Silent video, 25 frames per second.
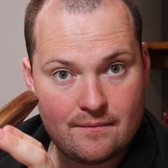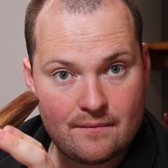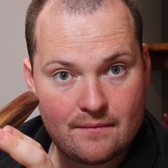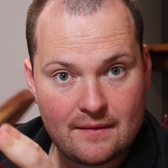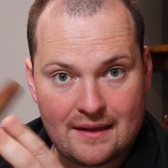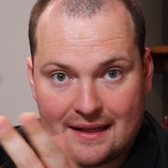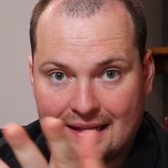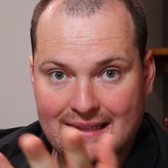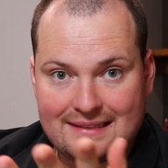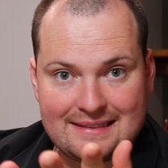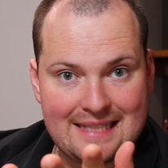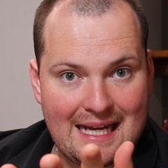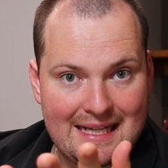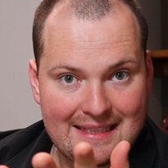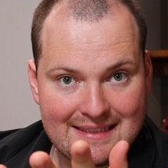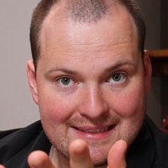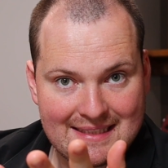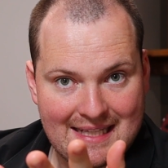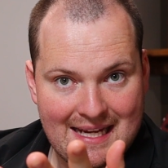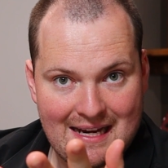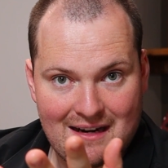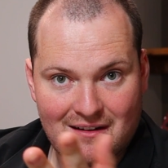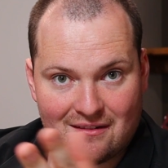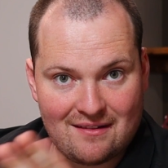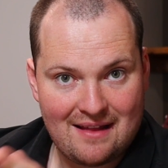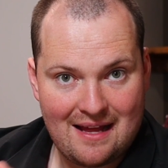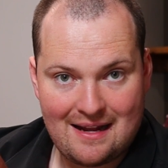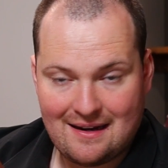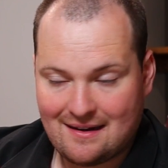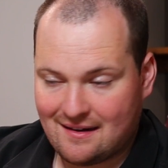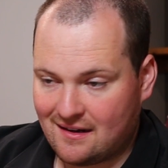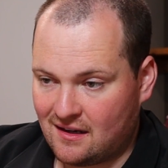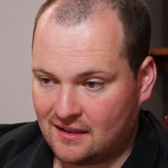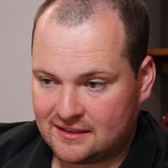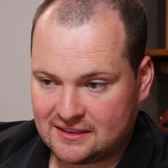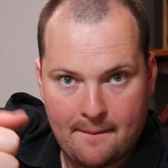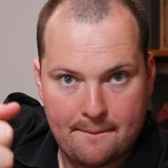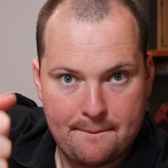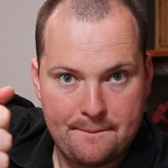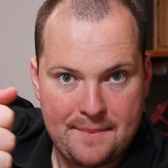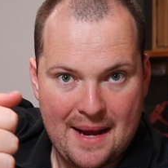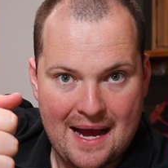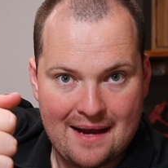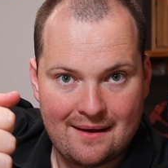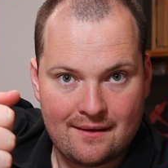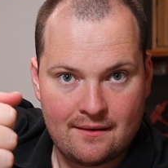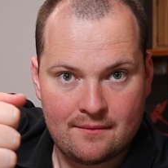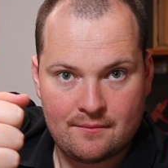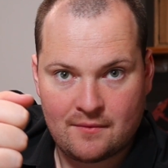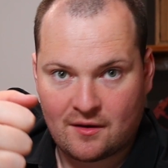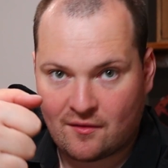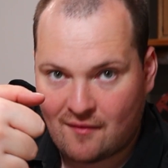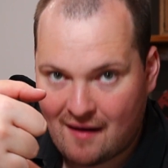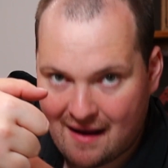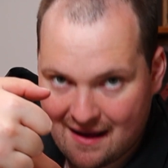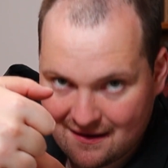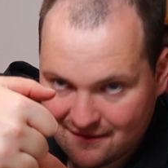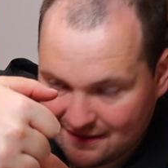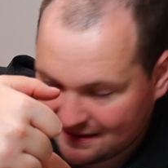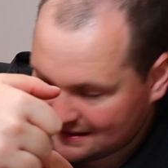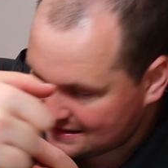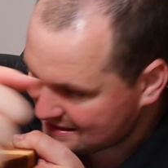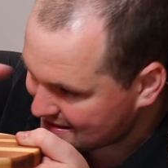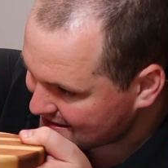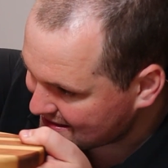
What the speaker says: it takes care of that, and I just bang my router in.